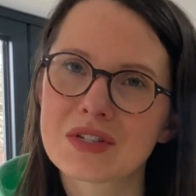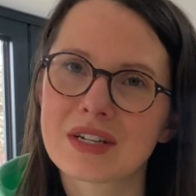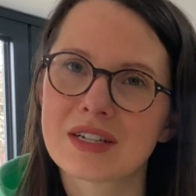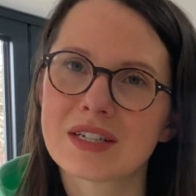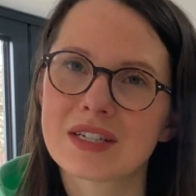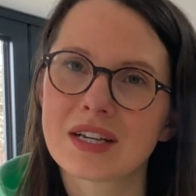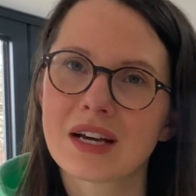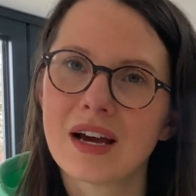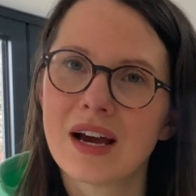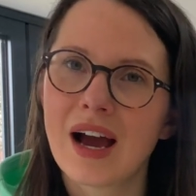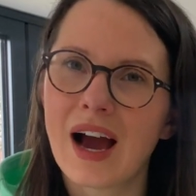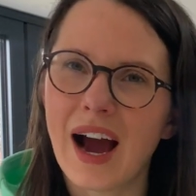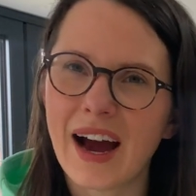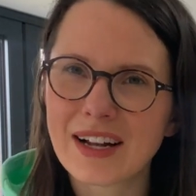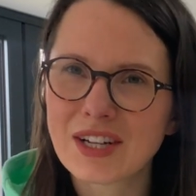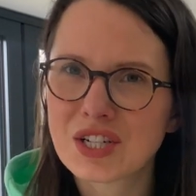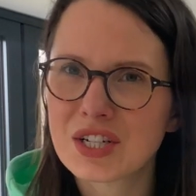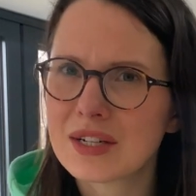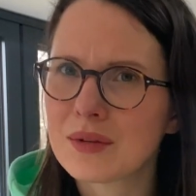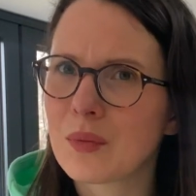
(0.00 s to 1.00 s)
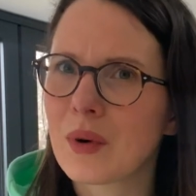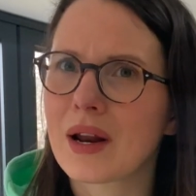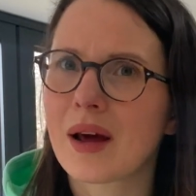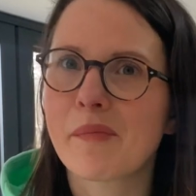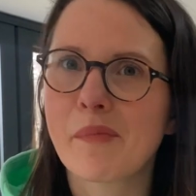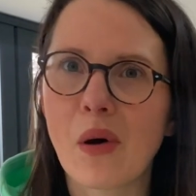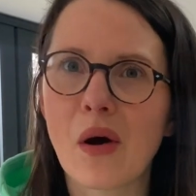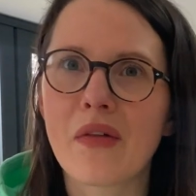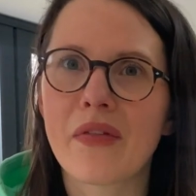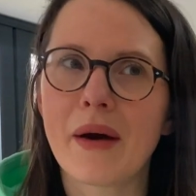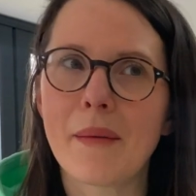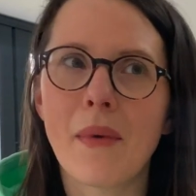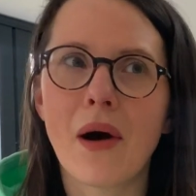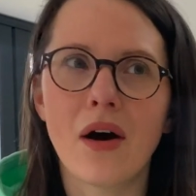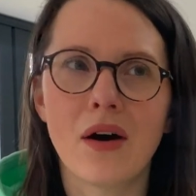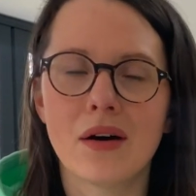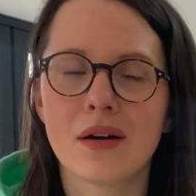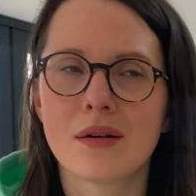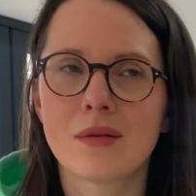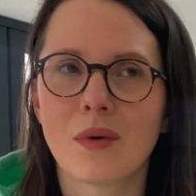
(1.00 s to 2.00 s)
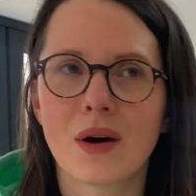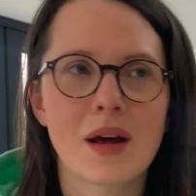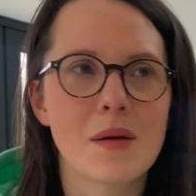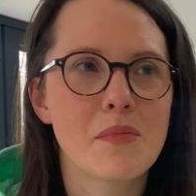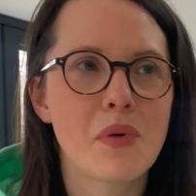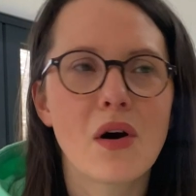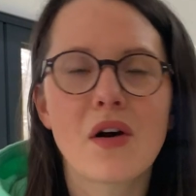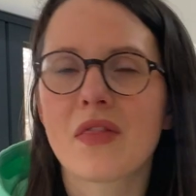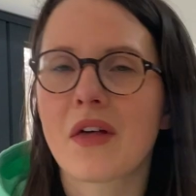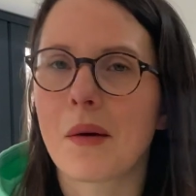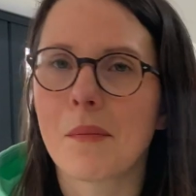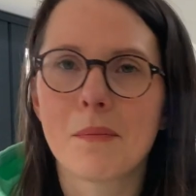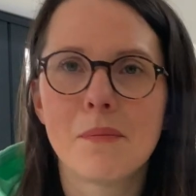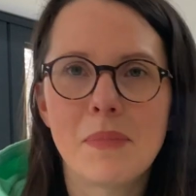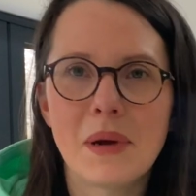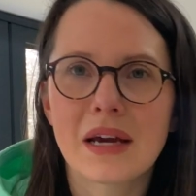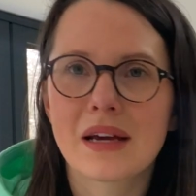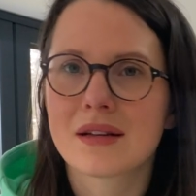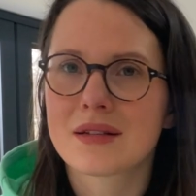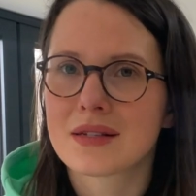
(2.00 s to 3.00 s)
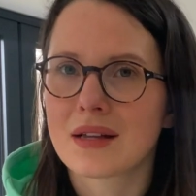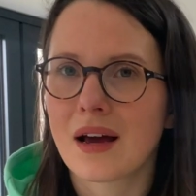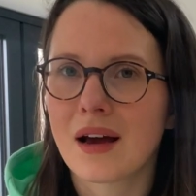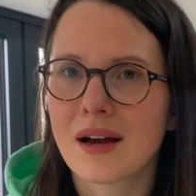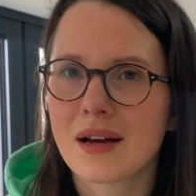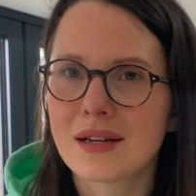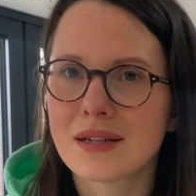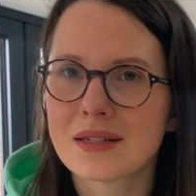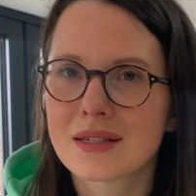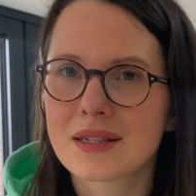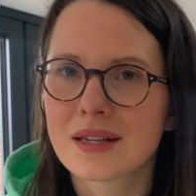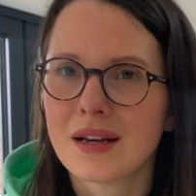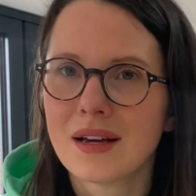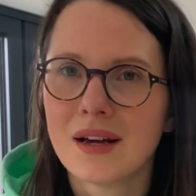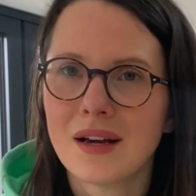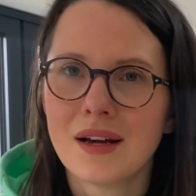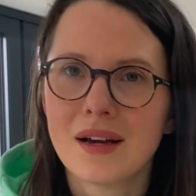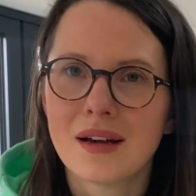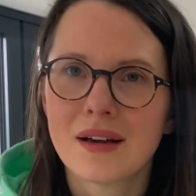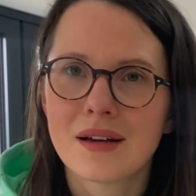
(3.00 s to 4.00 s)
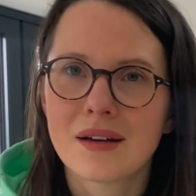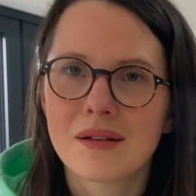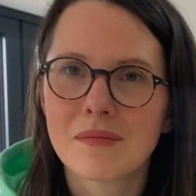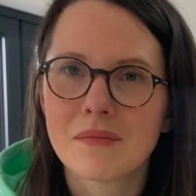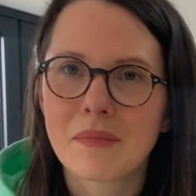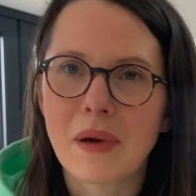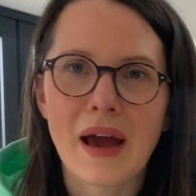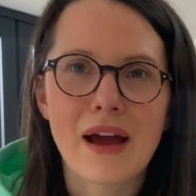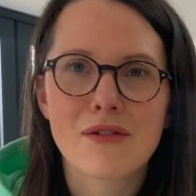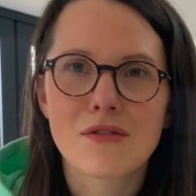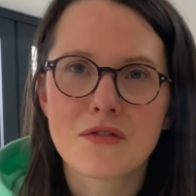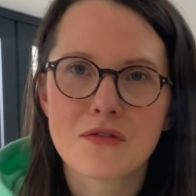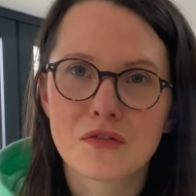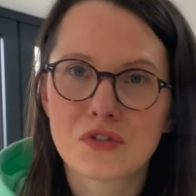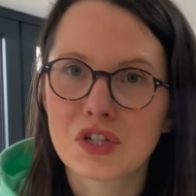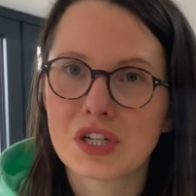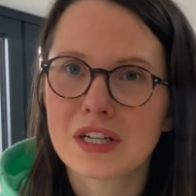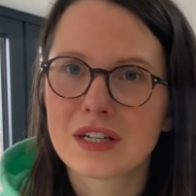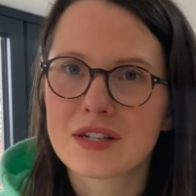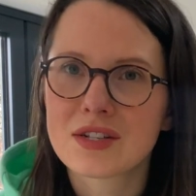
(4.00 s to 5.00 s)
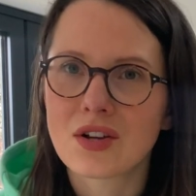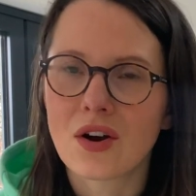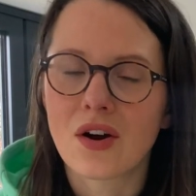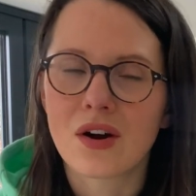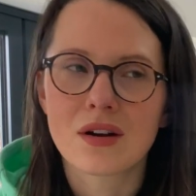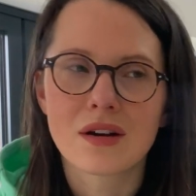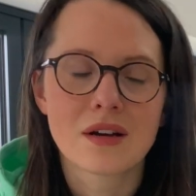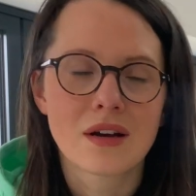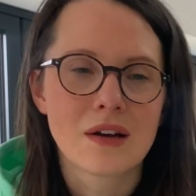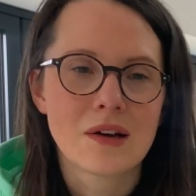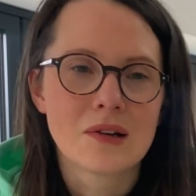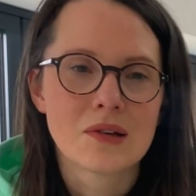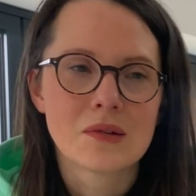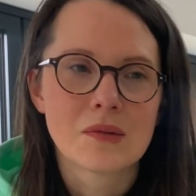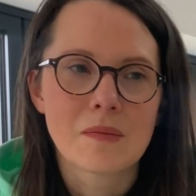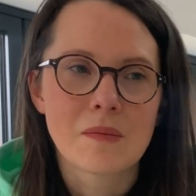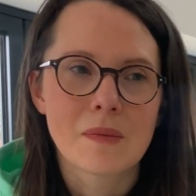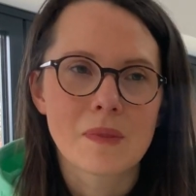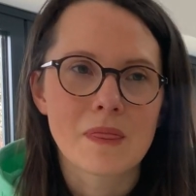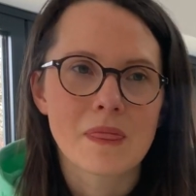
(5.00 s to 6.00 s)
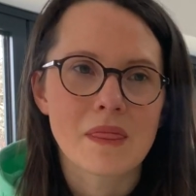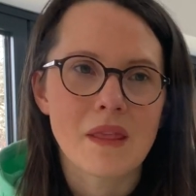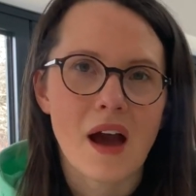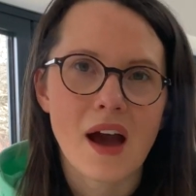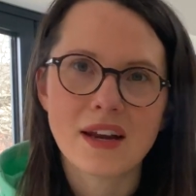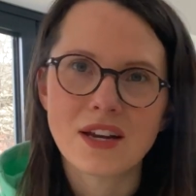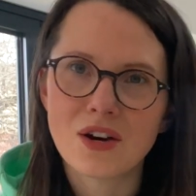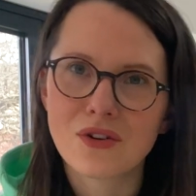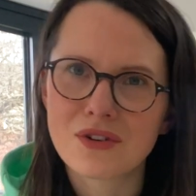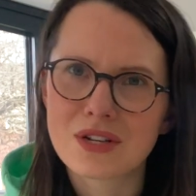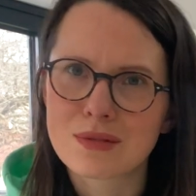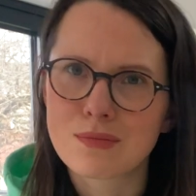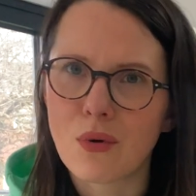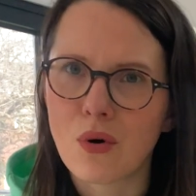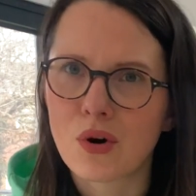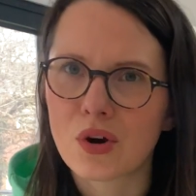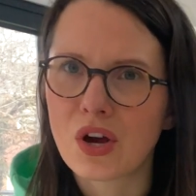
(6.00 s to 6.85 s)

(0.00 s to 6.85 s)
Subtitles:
And actually when I put them on, when I put that bigger size pair of jeans on, I noticed more